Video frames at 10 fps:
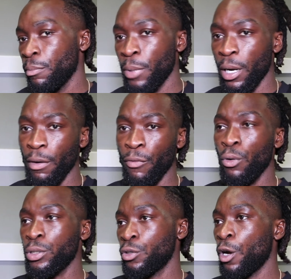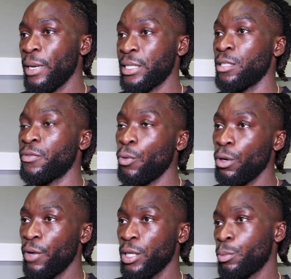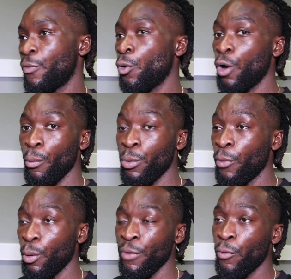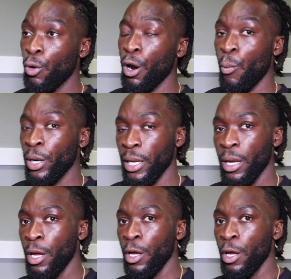But, of course, it's got to make sense for all of us. We've all got, we've all, we've all got to want it.